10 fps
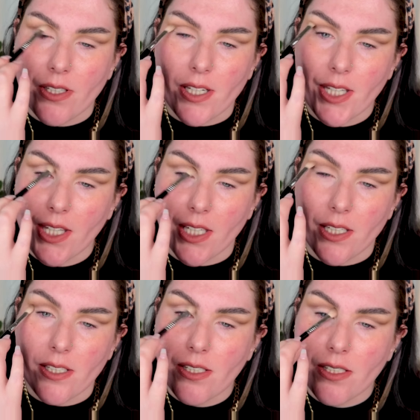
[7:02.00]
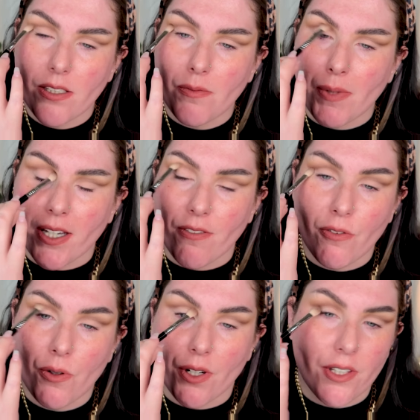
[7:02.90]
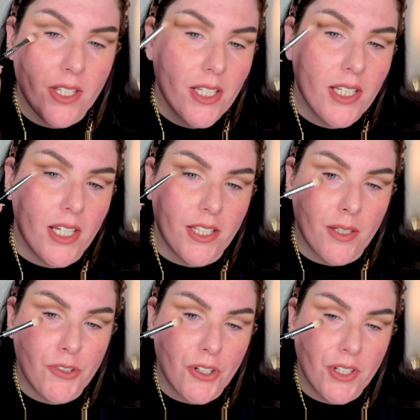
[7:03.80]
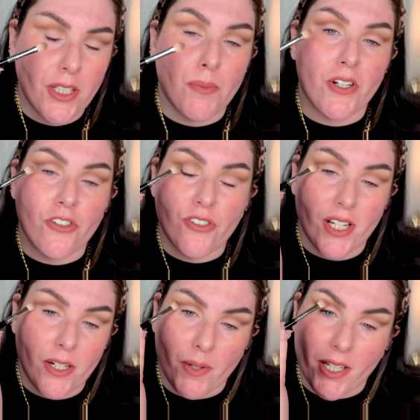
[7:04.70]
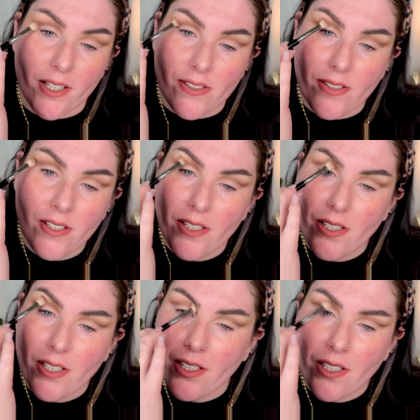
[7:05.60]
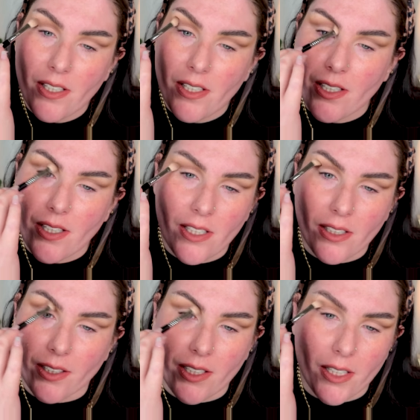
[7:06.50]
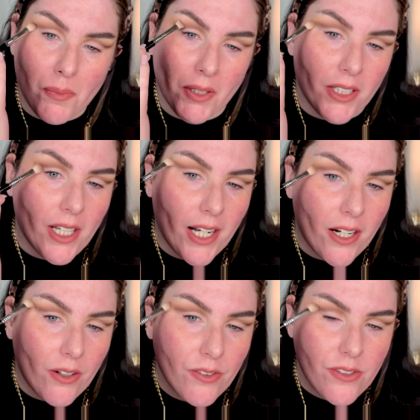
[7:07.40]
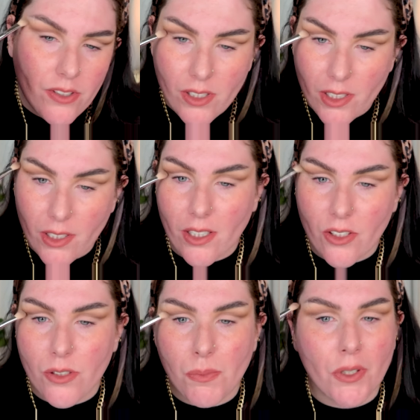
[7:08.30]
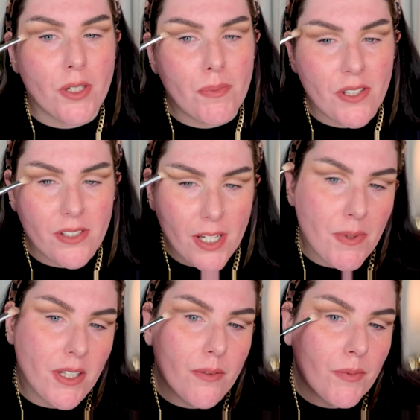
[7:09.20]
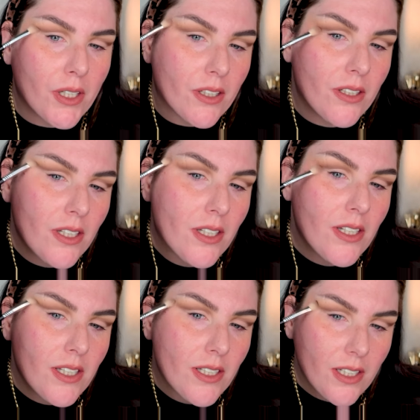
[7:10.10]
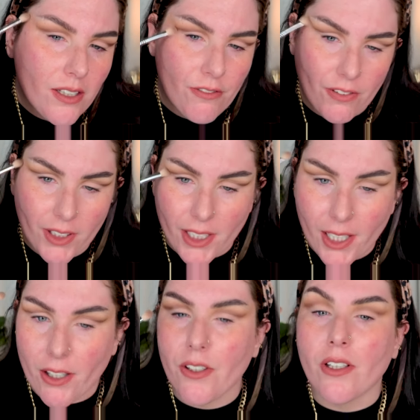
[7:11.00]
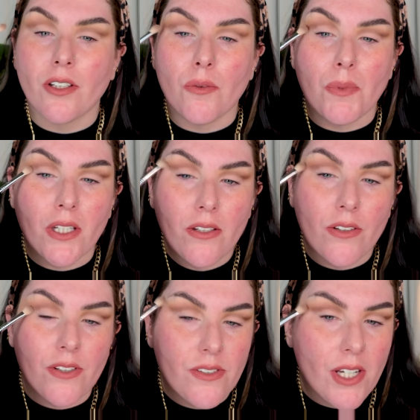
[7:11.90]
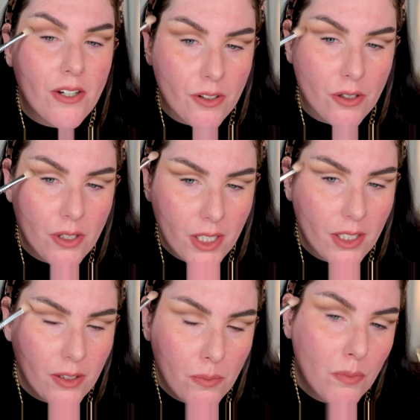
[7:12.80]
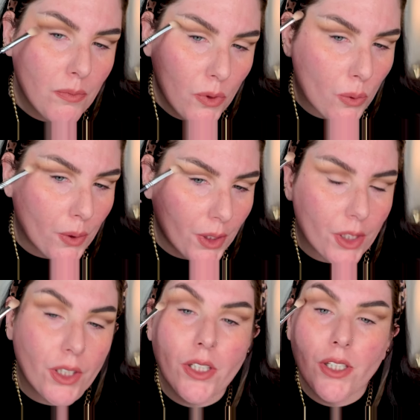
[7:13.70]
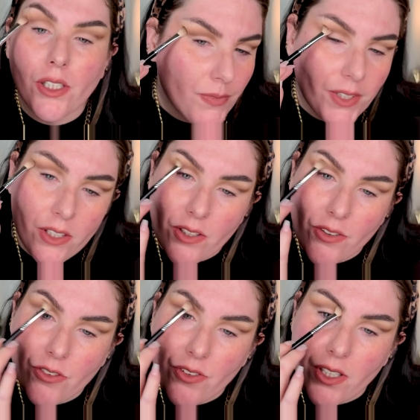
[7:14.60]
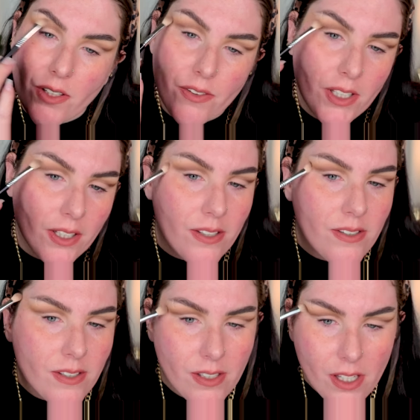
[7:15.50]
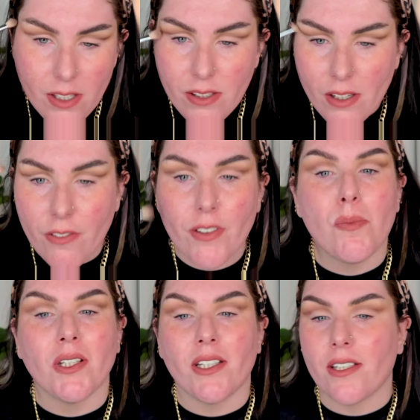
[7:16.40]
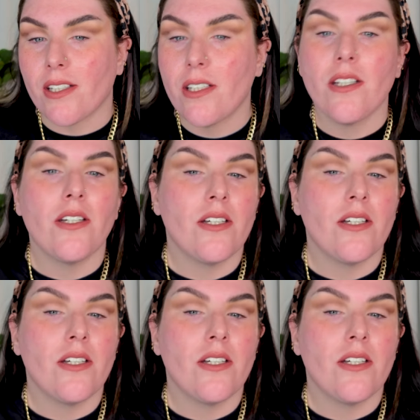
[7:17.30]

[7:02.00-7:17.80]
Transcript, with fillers: like this, back and forth, and then I'm turning the brush sideways and letting it blend out. I'm kind of just building up that depth, and then I'm gonna kind of flick it out a little bit on this outer corner. And just get everything nice and softly blended.